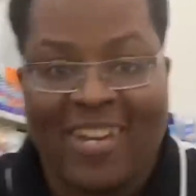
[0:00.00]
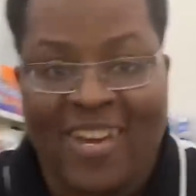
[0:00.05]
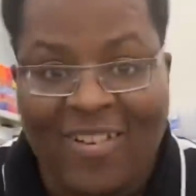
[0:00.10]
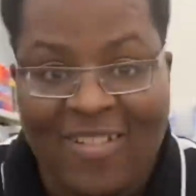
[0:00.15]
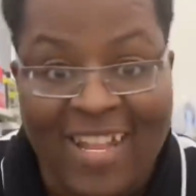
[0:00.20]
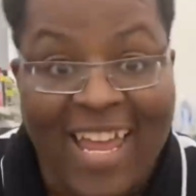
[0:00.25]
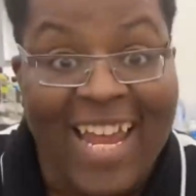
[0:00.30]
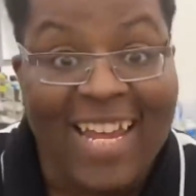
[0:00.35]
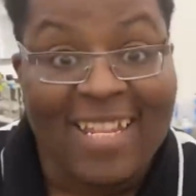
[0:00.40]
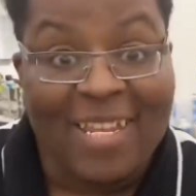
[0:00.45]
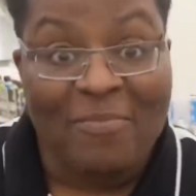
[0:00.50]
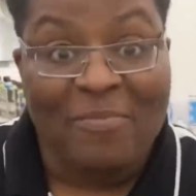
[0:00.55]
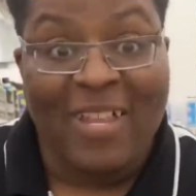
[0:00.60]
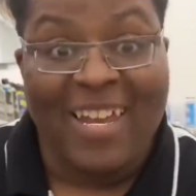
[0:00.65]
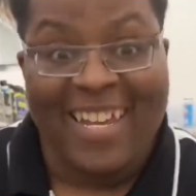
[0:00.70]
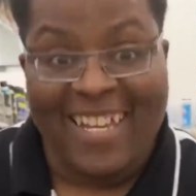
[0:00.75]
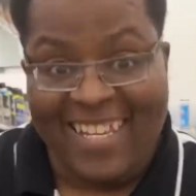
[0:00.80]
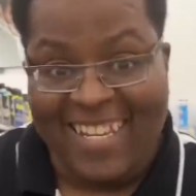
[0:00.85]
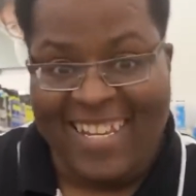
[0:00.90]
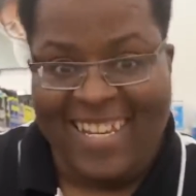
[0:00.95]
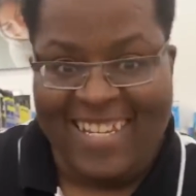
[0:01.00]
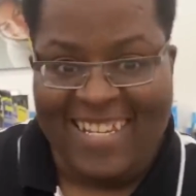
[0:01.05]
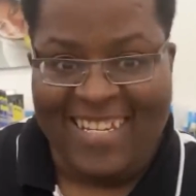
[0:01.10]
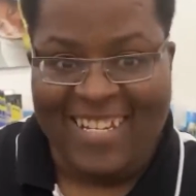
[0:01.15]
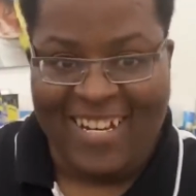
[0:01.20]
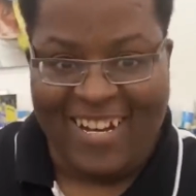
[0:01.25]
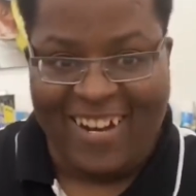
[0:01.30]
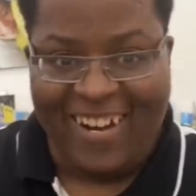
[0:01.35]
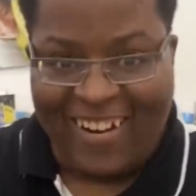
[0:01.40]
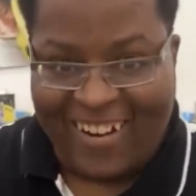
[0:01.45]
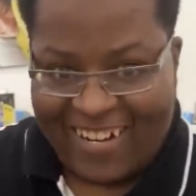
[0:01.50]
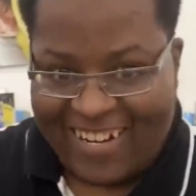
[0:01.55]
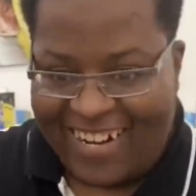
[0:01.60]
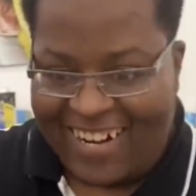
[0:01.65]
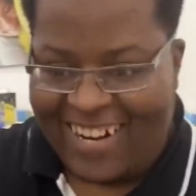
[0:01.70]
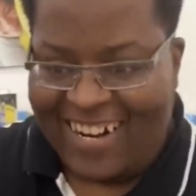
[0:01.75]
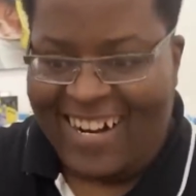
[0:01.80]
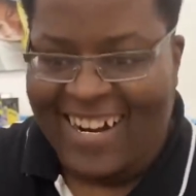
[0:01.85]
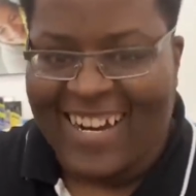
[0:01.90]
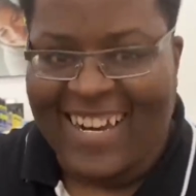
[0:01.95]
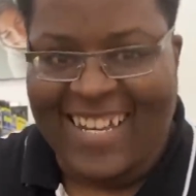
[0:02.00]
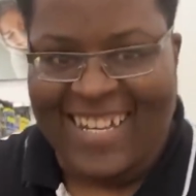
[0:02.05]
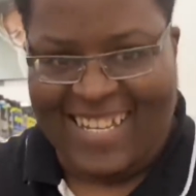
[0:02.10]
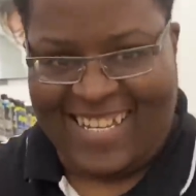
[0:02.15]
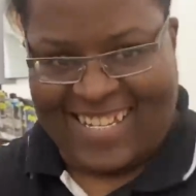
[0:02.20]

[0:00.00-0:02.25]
gonna lightly place these in the cart, all right?